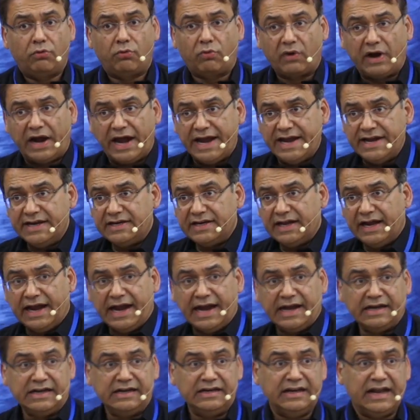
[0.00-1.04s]
right
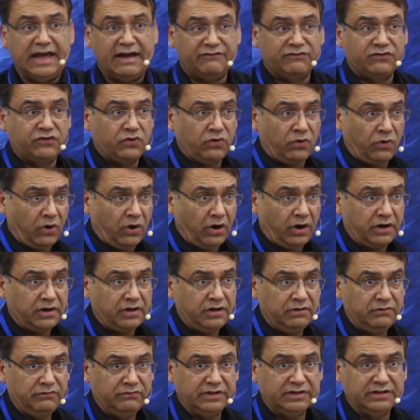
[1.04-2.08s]
and left
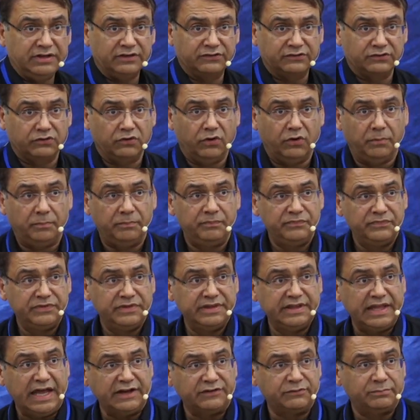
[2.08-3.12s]
torque with the scope.
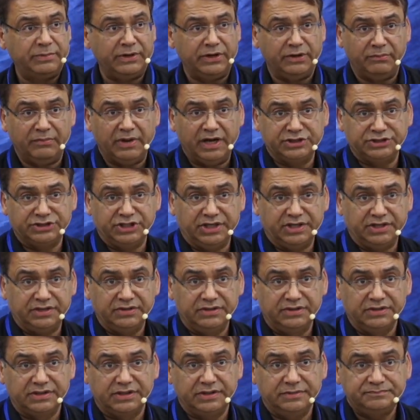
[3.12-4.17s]
That's pretty much it.
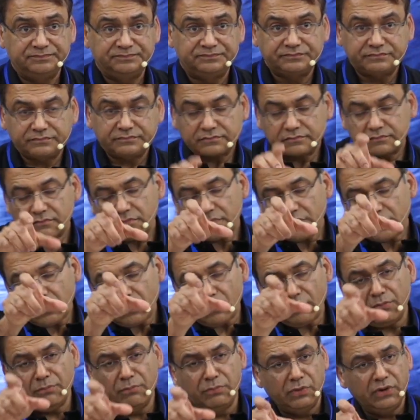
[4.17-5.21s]
Okay,
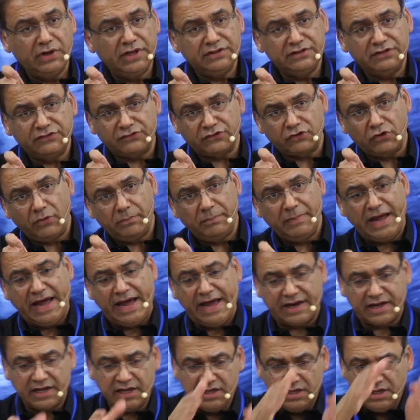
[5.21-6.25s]
pulling the scope
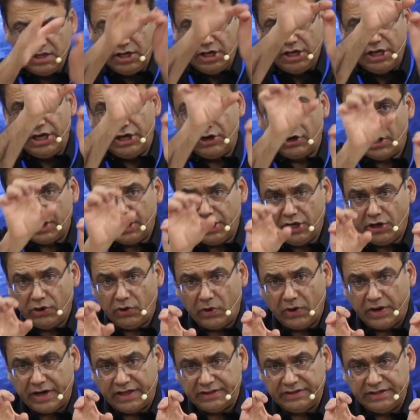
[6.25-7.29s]
back,
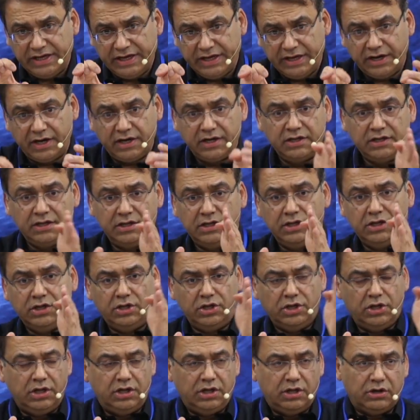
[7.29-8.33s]
aorta there,
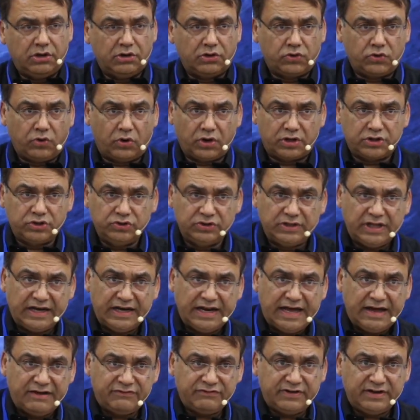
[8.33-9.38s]
torque to the
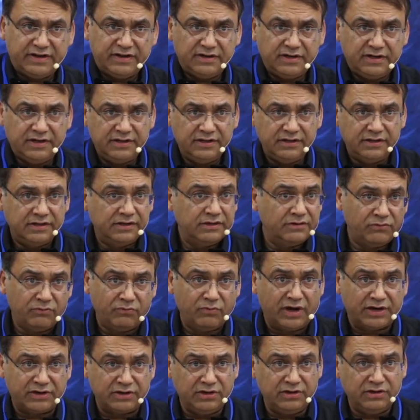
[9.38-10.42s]
left.
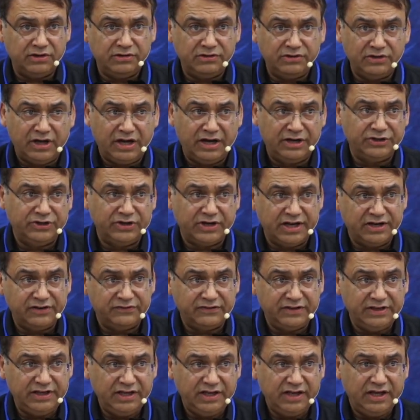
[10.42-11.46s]
What are you going
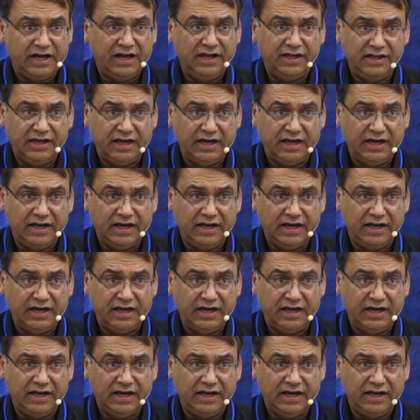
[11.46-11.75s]
to see?